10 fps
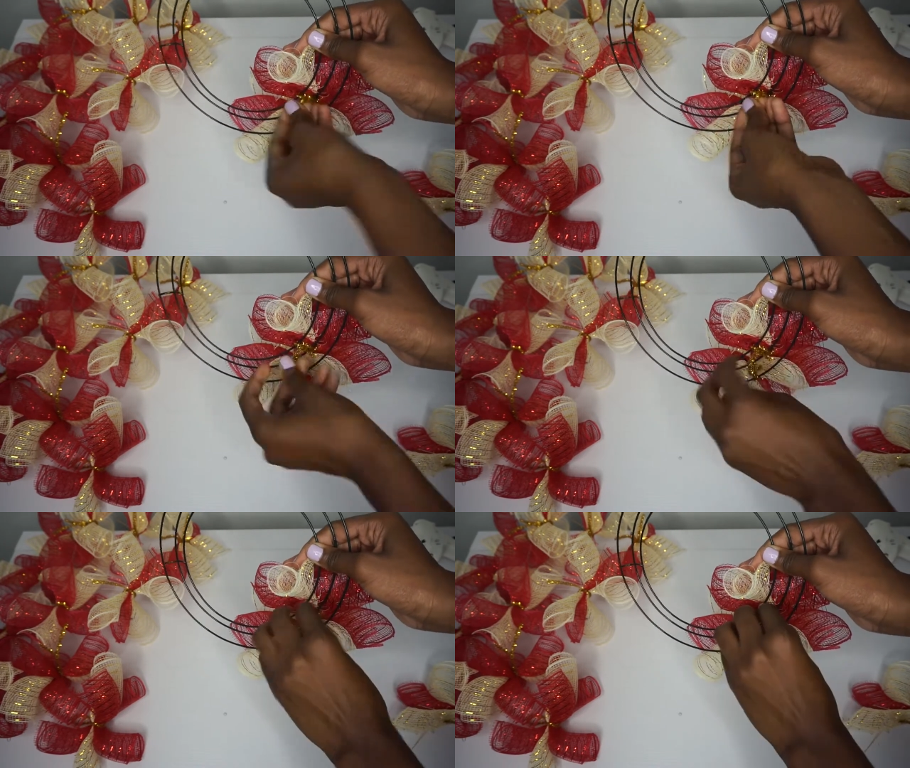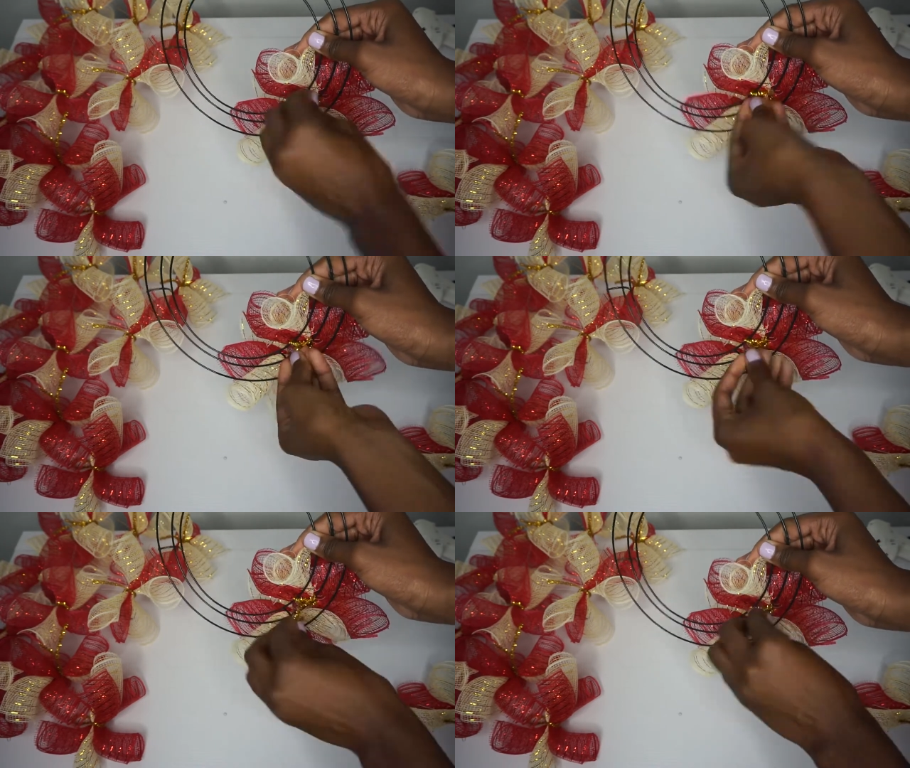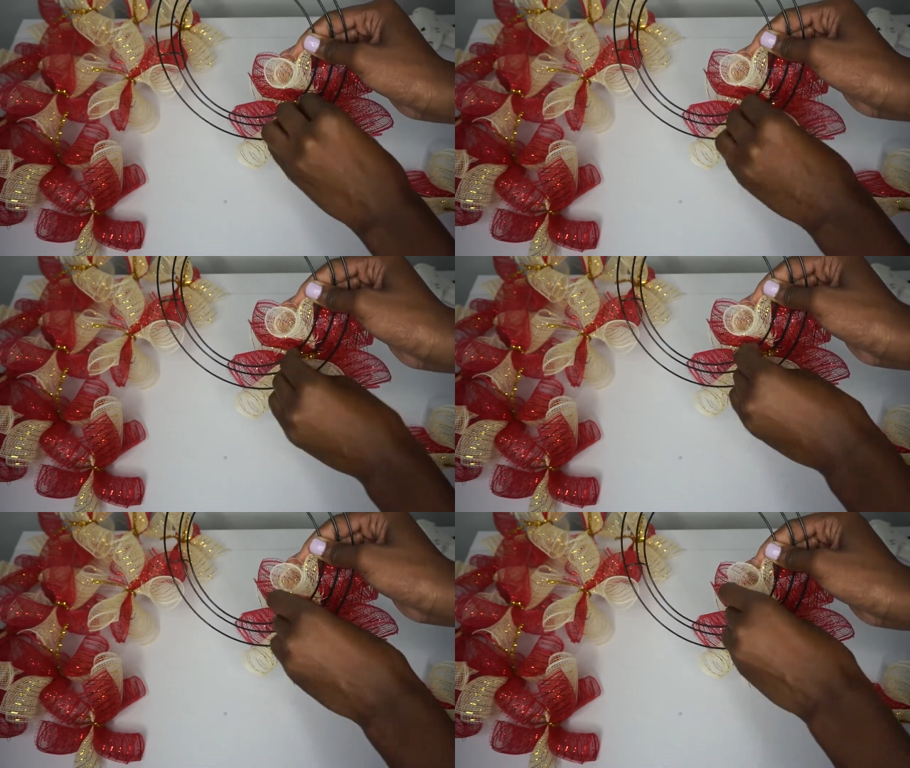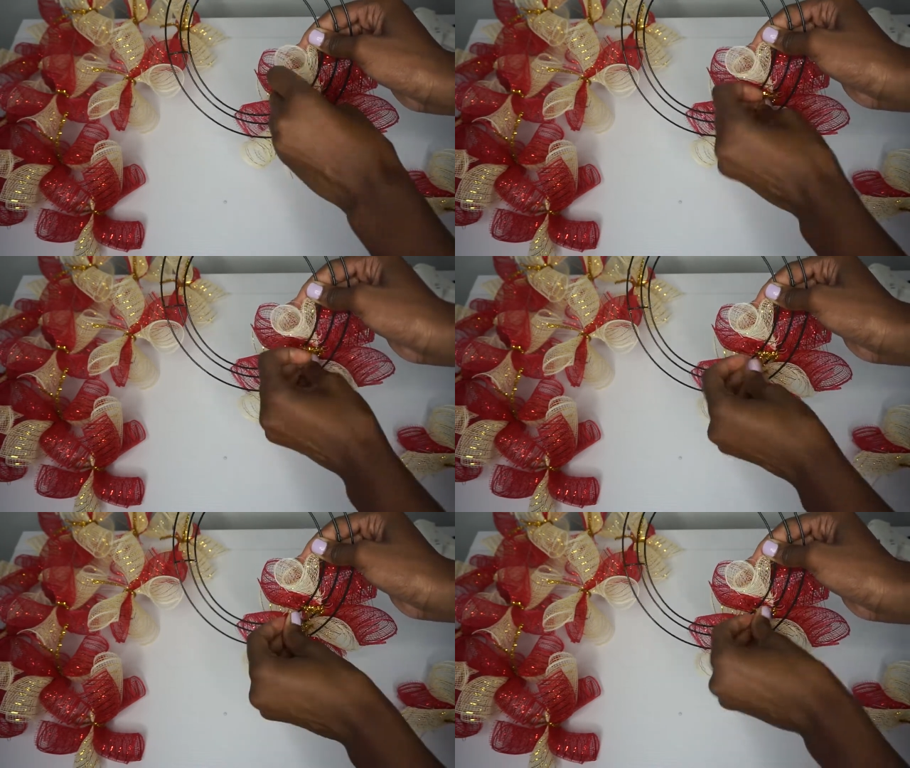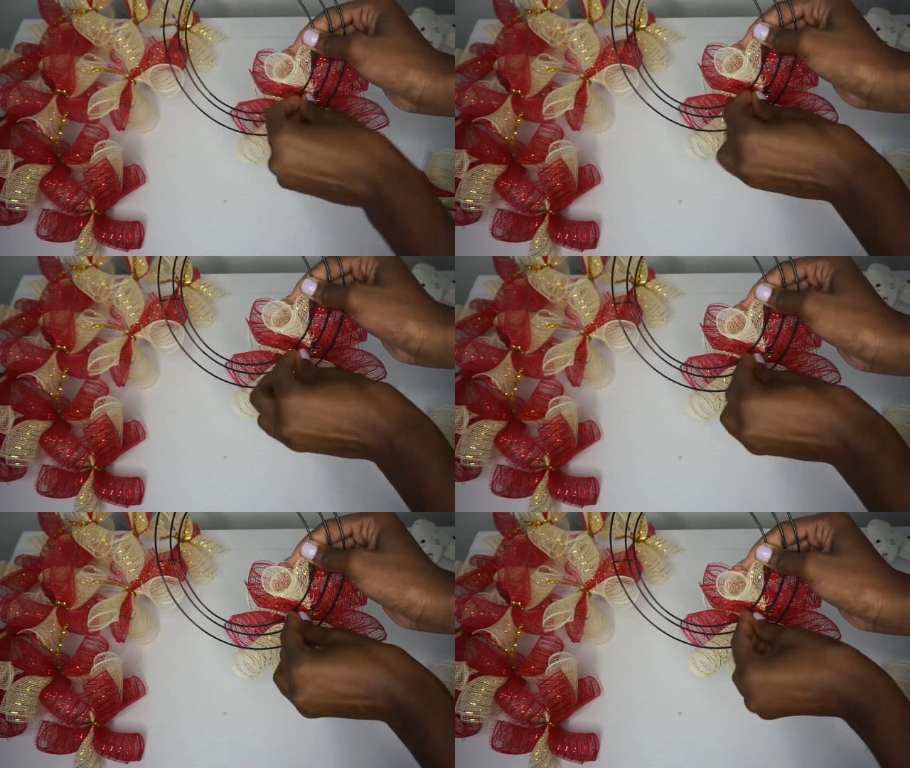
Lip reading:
(no speaker visible)